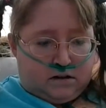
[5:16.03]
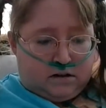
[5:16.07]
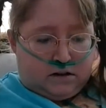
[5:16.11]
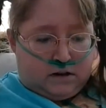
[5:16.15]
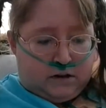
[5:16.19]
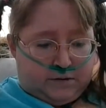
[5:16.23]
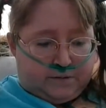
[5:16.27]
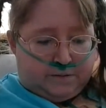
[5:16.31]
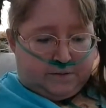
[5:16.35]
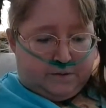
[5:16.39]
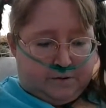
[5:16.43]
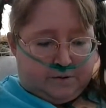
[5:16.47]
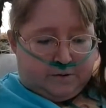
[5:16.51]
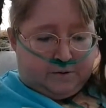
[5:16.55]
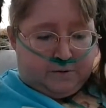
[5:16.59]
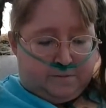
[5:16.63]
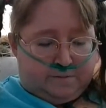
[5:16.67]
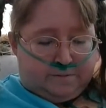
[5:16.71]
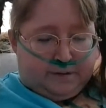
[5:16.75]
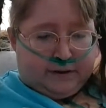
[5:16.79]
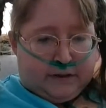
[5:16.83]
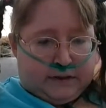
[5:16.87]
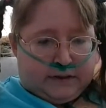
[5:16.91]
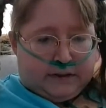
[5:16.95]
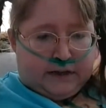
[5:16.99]
through
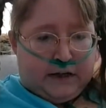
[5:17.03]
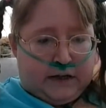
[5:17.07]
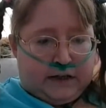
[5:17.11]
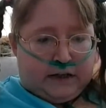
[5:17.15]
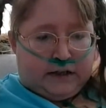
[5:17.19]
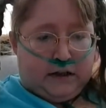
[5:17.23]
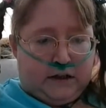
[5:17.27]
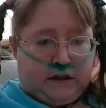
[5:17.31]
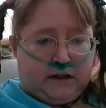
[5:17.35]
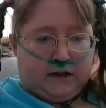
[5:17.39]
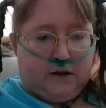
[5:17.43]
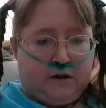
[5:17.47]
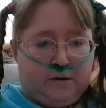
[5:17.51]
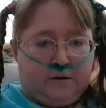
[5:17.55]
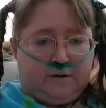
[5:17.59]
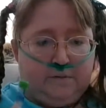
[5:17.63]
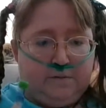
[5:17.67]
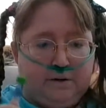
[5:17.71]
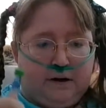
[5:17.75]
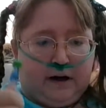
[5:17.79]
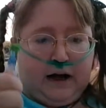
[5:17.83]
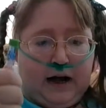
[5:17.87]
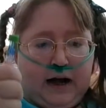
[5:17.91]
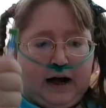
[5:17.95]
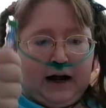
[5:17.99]
my J tube,
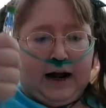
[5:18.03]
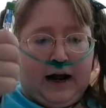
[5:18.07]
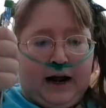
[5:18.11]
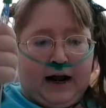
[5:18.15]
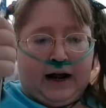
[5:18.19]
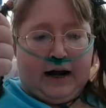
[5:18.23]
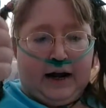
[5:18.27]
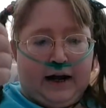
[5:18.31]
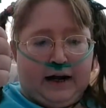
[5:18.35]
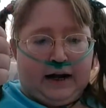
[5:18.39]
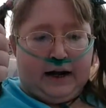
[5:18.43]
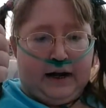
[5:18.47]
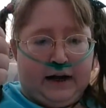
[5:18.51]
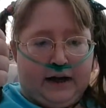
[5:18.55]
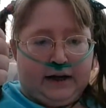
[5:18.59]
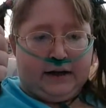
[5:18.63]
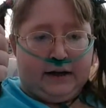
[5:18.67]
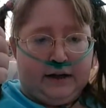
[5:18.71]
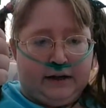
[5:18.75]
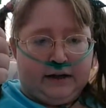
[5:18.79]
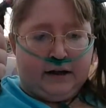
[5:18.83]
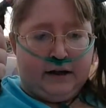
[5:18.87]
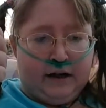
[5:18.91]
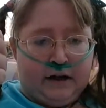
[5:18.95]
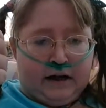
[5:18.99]

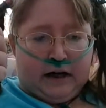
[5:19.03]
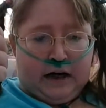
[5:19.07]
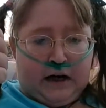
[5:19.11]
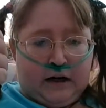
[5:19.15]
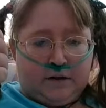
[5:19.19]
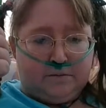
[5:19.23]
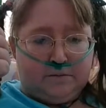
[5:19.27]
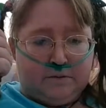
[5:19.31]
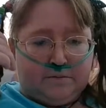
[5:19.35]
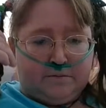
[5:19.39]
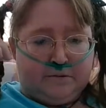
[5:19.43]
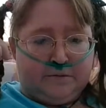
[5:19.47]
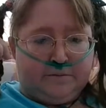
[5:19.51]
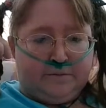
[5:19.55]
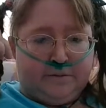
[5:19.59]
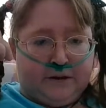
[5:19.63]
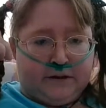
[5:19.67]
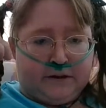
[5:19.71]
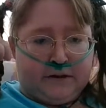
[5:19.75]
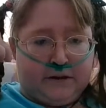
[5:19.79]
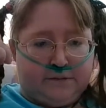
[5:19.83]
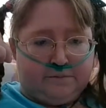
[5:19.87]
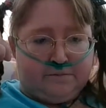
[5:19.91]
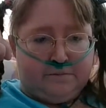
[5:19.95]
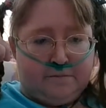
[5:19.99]
I will be
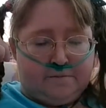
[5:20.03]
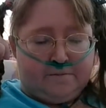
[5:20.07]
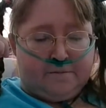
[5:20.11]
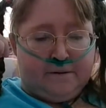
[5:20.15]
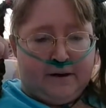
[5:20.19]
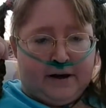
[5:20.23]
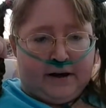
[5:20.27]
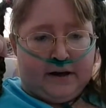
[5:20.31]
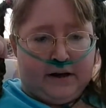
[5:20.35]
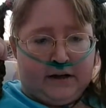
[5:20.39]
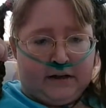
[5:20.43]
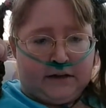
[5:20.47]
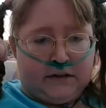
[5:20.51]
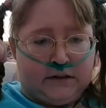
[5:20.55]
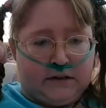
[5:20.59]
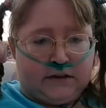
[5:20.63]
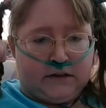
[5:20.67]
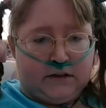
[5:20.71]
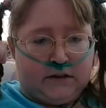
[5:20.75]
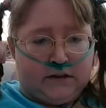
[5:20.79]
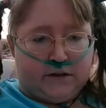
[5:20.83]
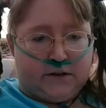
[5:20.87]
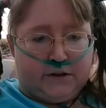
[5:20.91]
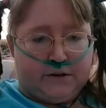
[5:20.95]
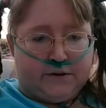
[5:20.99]
pushing my meds
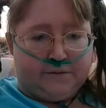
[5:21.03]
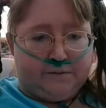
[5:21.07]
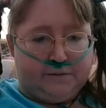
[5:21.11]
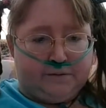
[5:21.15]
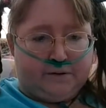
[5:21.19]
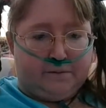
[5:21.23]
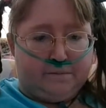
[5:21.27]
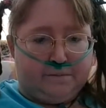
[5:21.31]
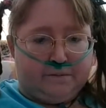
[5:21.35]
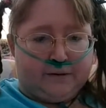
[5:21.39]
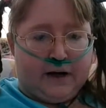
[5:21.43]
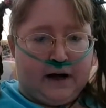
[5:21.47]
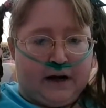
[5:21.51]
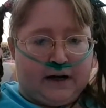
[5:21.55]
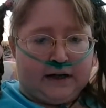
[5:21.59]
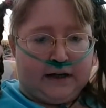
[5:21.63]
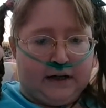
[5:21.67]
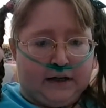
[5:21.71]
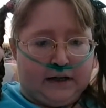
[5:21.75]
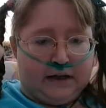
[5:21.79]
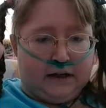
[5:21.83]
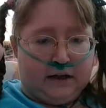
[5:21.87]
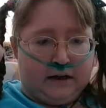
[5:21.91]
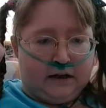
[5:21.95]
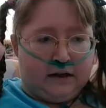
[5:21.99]
through rubber
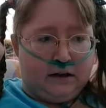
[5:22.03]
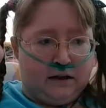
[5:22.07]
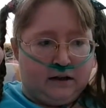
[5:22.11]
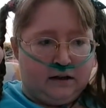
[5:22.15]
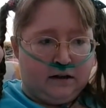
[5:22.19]
ducky.